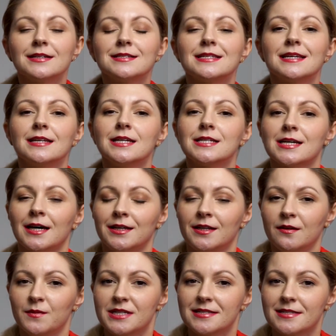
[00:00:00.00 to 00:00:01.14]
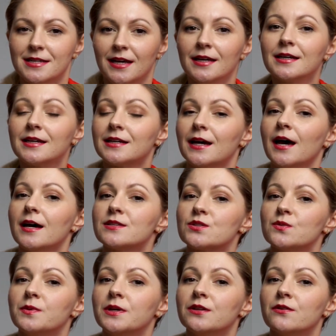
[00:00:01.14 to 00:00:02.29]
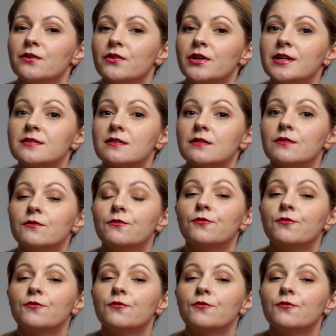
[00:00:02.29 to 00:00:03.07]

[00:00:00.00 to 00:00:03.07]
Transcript: Teeny tiny mistake. It has to be the reason